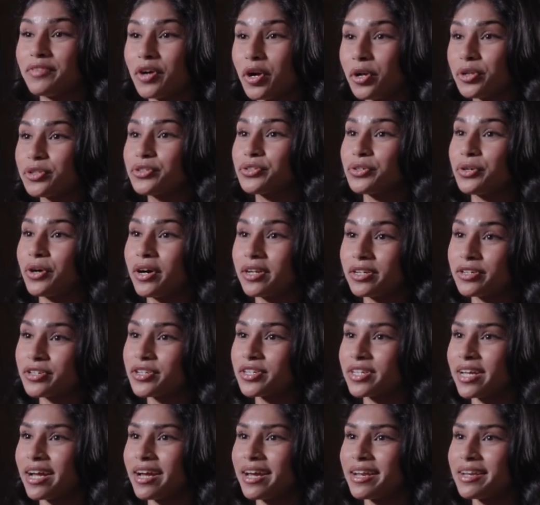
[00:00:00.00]
of also
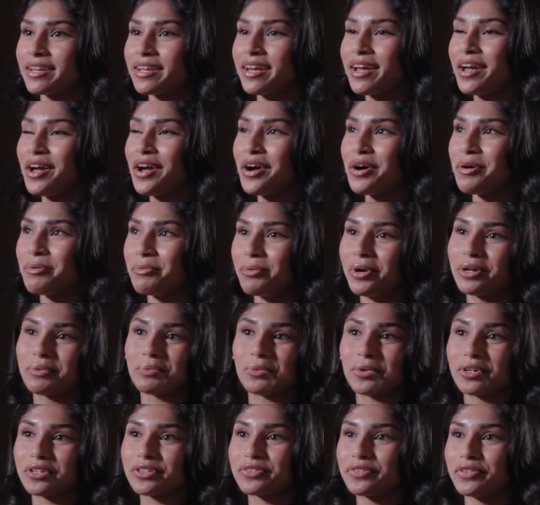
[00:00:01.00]
understand what
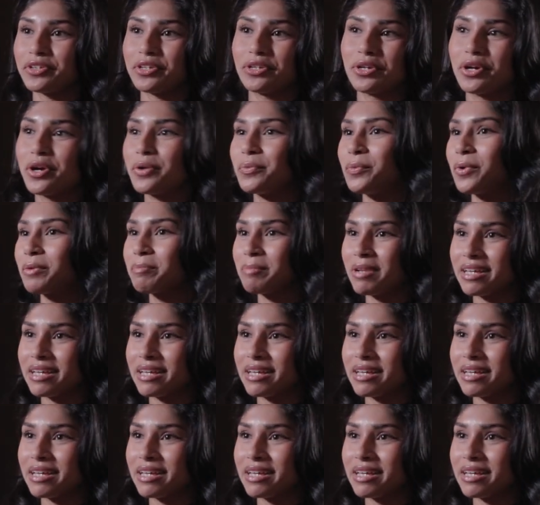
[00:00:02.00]
works for you and what